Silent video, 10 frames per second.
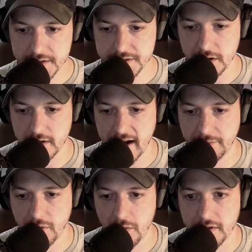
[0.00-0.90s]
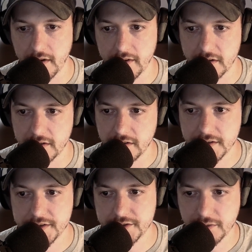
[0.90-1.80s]
So I wrote a
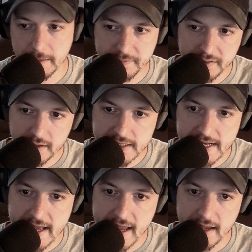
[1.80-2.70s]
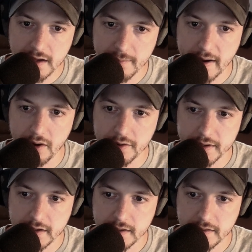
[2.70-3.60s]
little script today
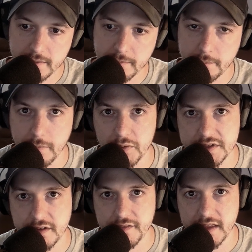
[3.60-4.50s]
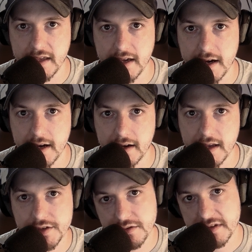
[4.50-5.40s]
about most of the uh,
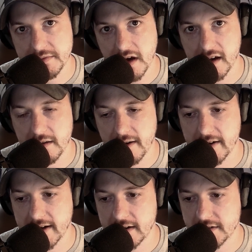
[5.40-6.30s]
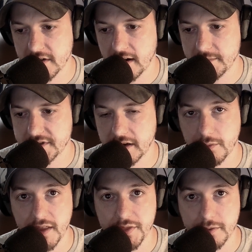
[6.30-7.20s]
issues I'm talking about here. So I'm just going
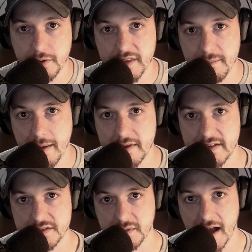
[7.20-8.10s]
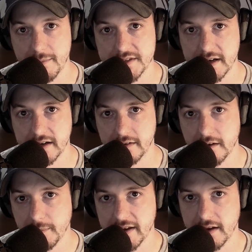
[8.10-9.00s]
to run through and then maybe give some commentary a
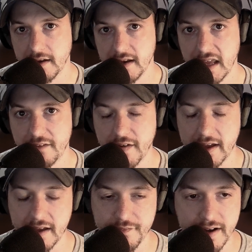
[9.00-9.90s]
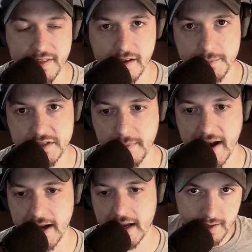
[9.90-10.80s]
little bit if, I, if anything comes to
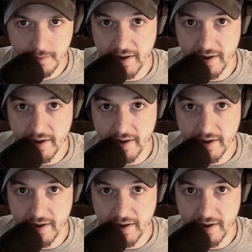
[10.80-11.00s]
mind.